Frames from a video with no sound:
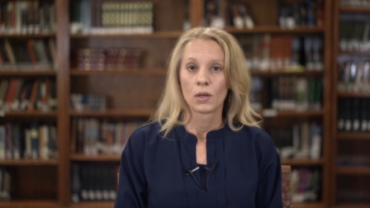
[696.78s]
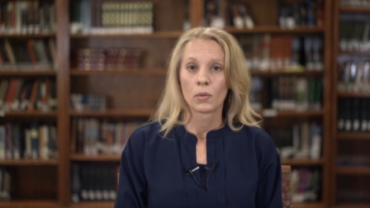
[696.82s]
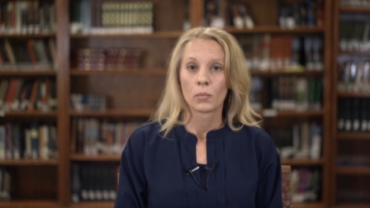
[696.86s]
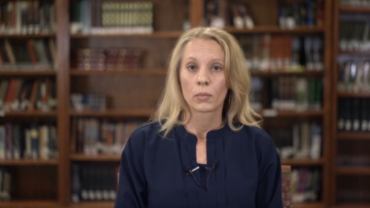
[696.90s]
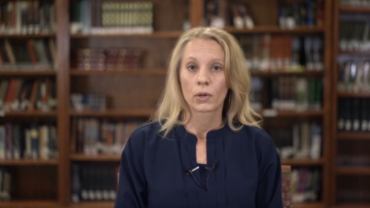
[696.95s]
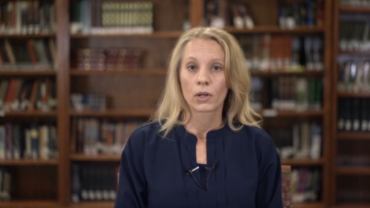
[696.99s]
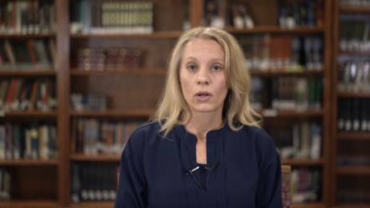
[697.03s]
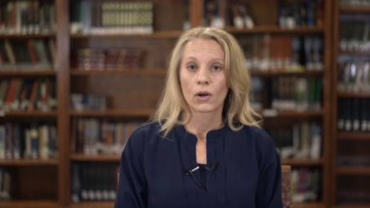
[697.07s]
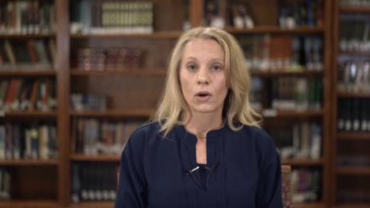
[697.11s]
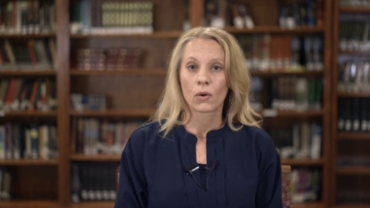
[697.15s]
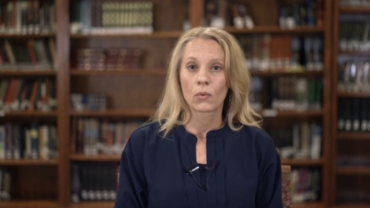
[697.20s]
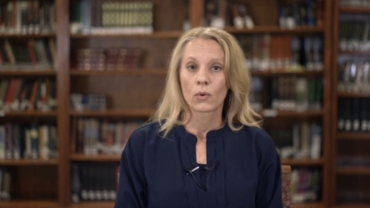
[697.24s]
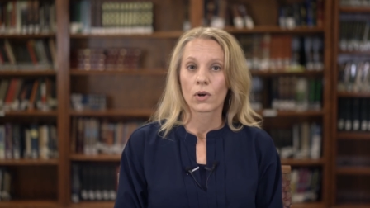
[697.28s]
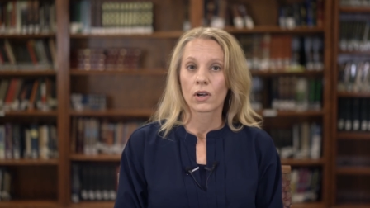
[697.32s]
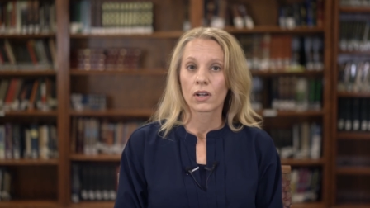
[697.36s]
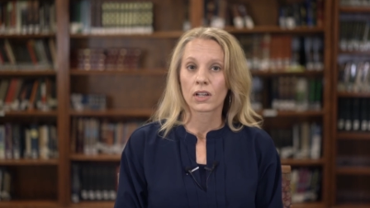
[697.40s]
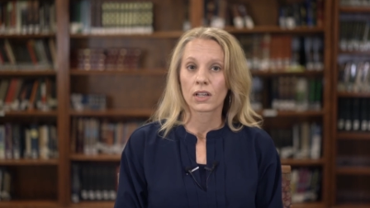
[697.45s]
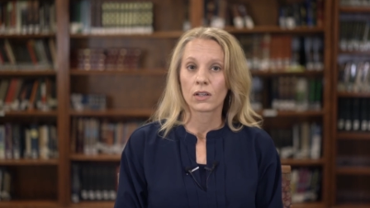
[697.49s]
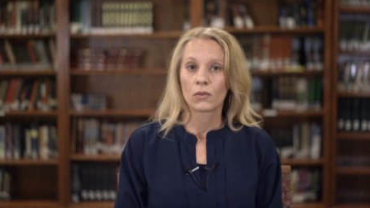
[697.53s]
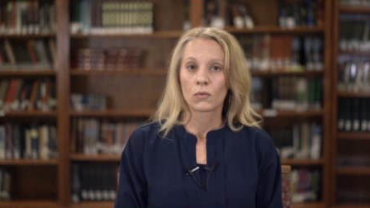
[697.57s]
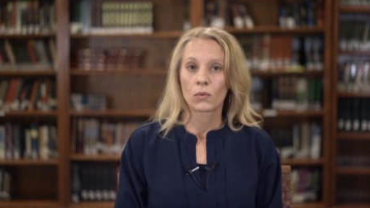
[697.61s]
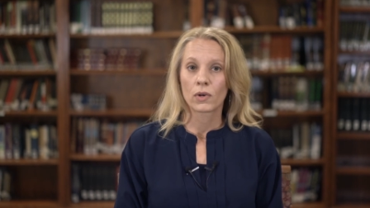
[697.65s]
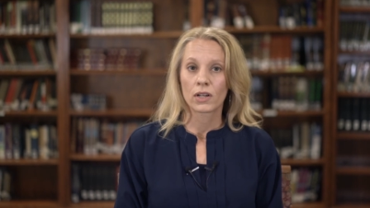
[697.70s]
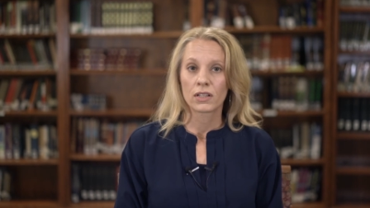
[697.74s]
but our work
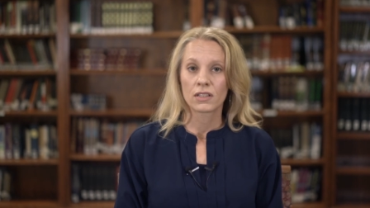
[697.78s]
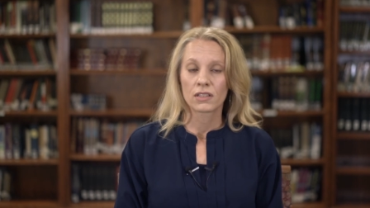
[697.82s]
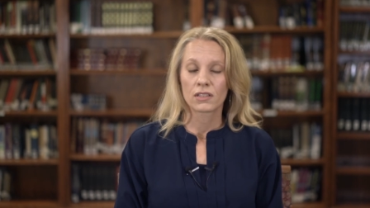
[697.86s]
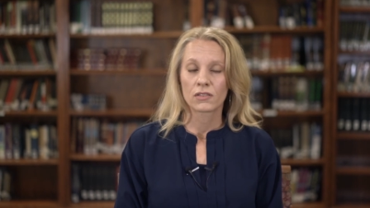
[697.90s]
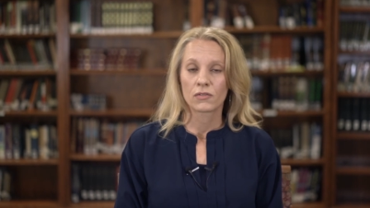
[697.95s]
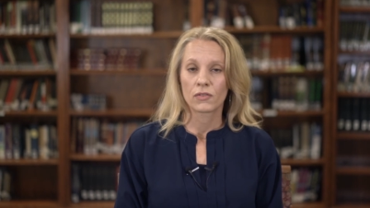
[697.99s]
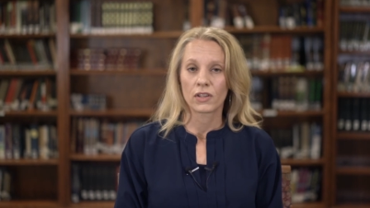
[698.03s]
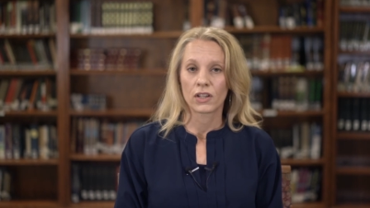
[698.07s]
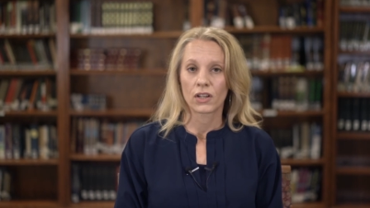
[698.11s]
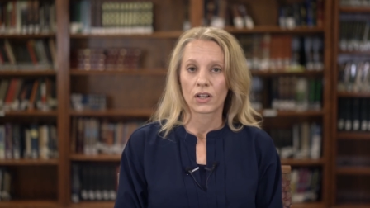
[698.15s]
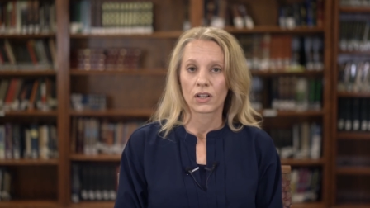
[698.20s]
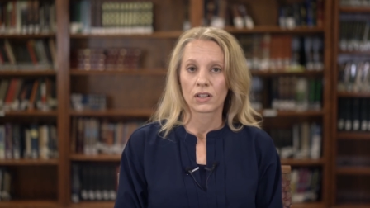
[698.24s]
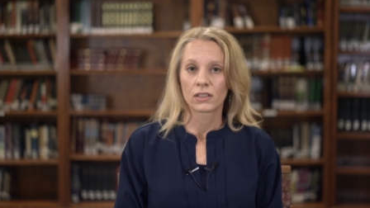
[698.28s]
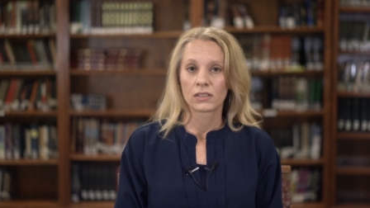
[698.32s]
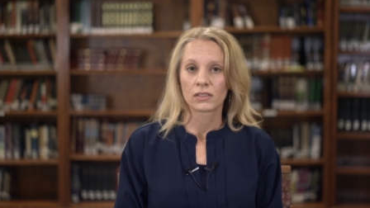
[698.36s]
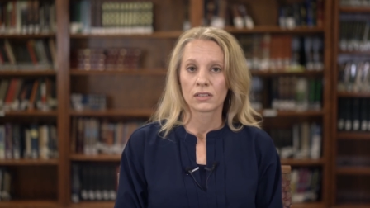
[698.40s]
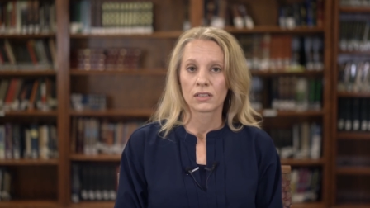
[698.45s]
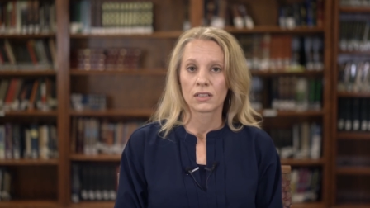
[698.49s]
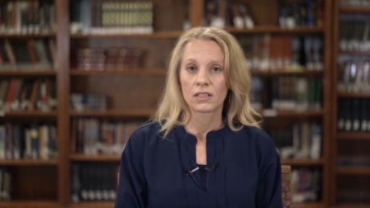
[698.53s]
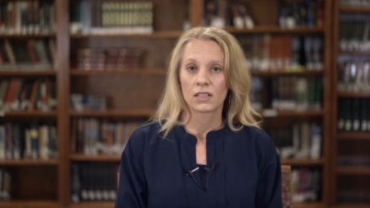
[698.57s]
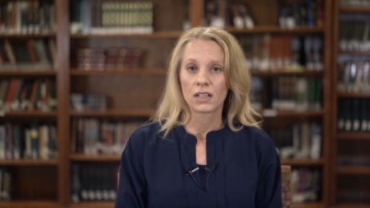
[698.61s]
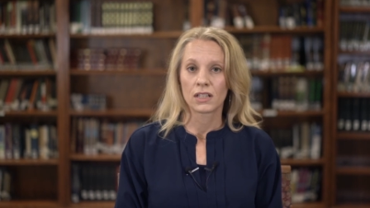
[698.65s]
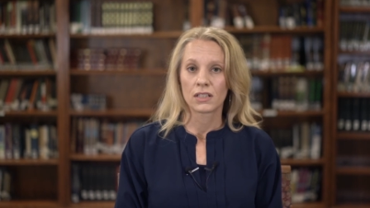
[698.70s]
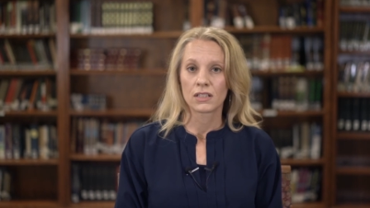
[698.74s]
in one sphere
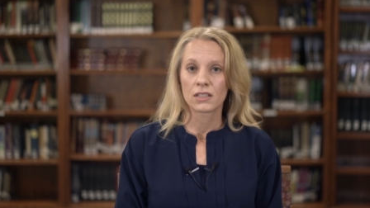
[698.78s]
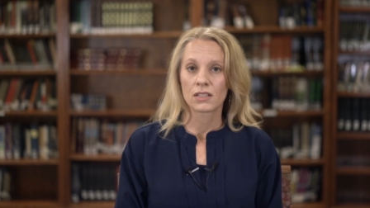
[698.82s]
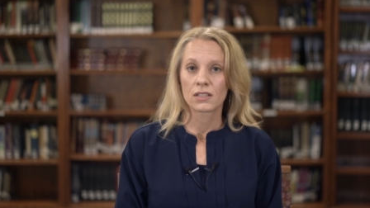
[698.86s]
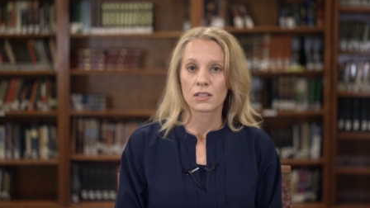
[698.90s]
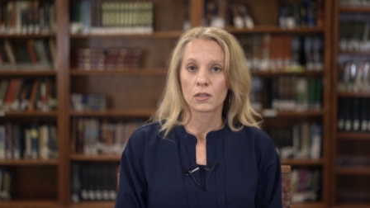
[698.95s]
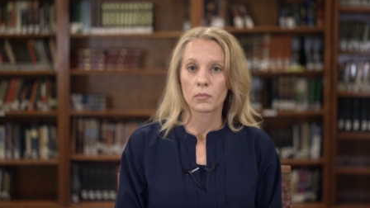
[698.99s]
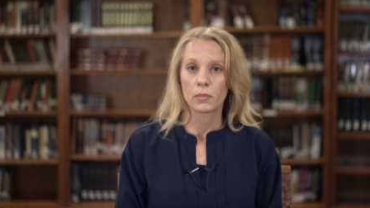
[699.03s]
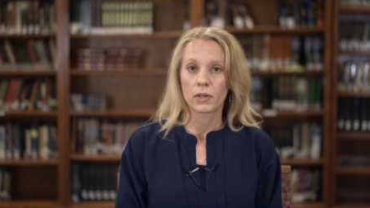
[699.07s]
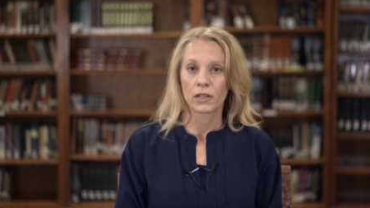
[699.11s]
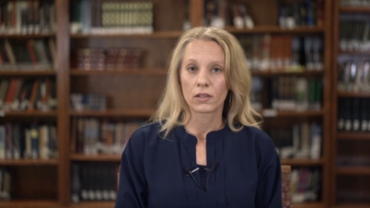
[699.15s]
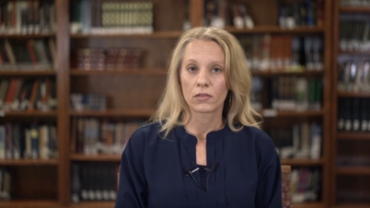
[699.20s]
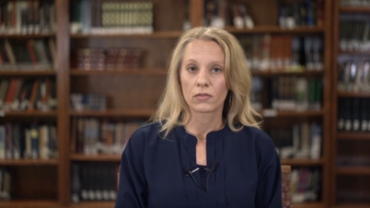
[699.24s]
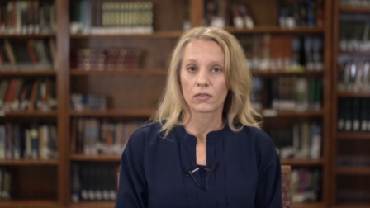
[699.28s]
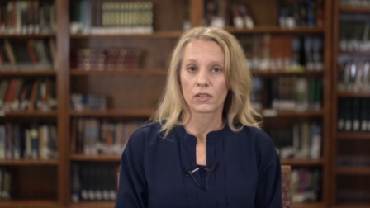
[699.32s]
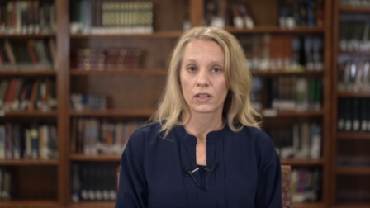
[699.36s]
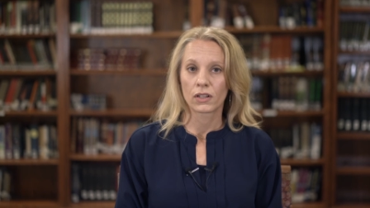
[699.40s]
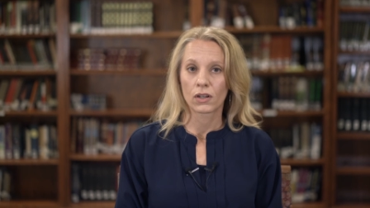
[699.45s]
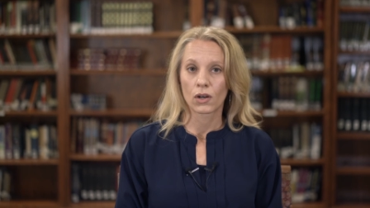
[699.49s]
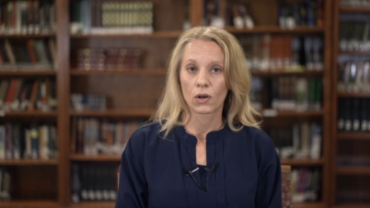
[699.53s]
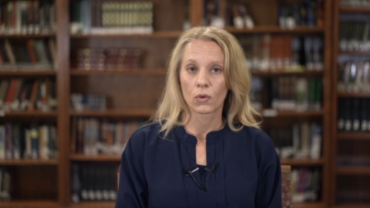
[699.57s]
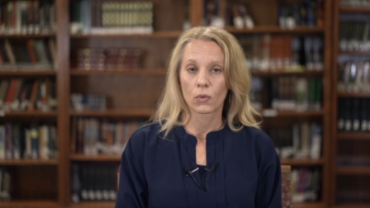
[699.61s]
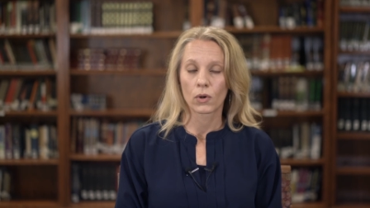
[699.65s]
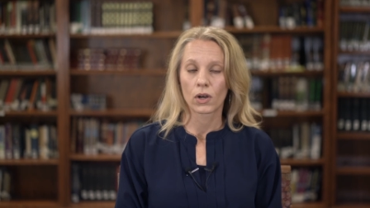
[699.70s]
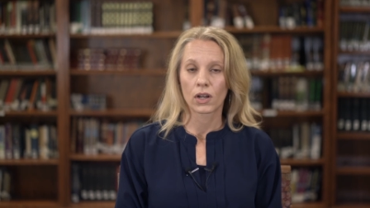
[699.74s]
tends to
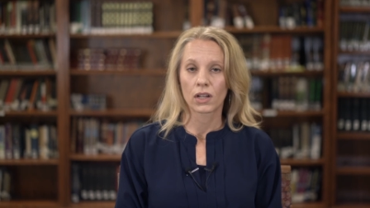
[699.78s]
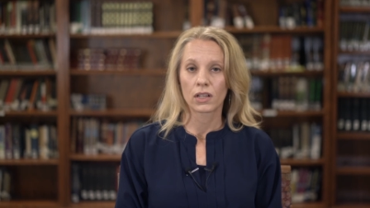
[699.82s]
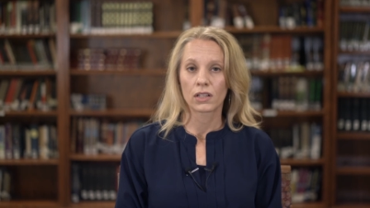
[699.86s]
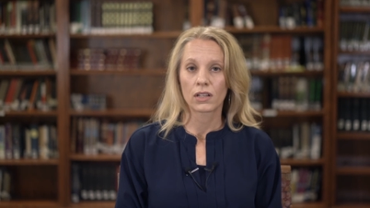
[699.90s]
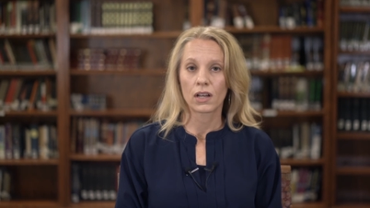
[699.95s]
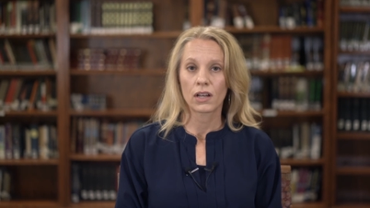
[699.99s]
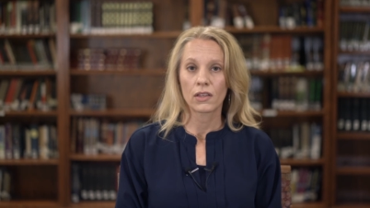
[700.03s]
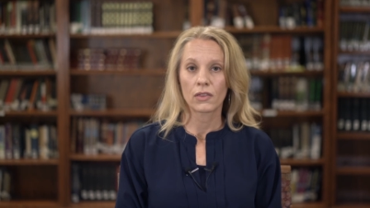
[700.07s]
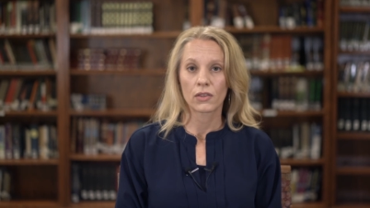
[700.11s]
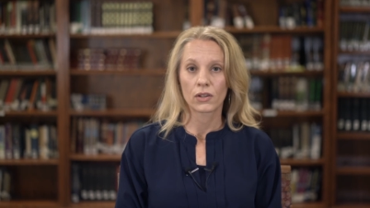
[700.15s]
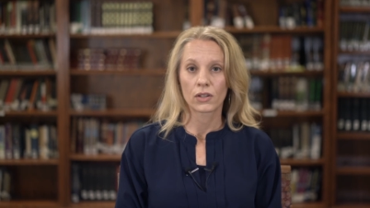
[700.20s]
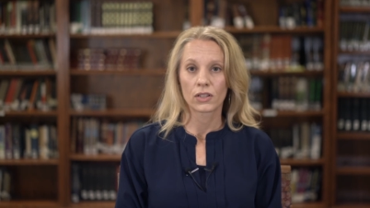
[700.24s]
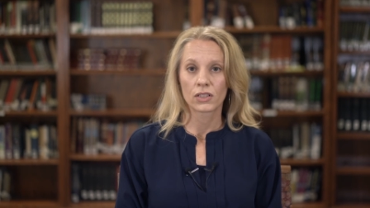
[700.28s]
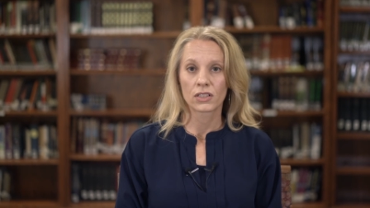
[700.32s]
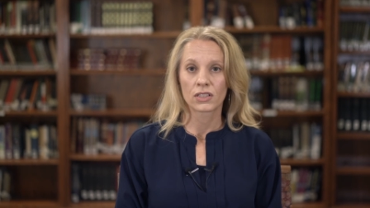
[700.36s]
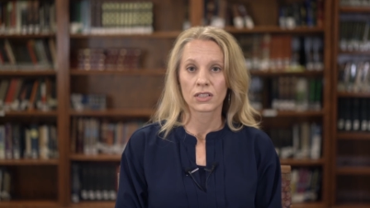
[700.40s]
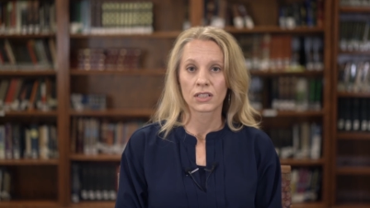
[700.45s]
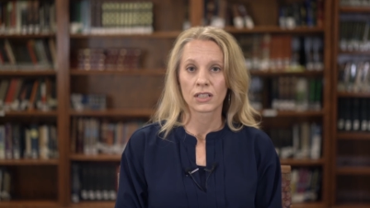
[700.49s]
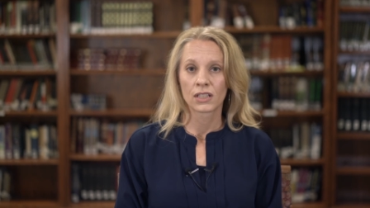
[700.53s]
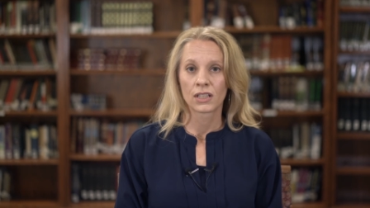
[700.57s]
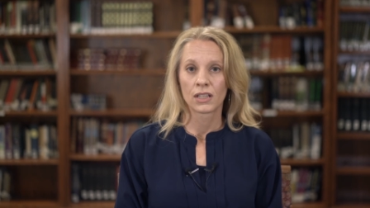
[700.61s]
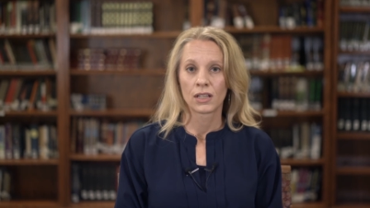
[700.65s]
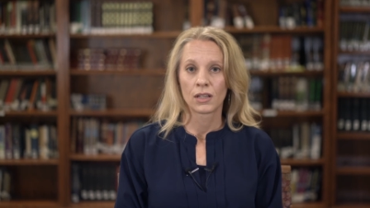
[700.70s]
benefit our work in others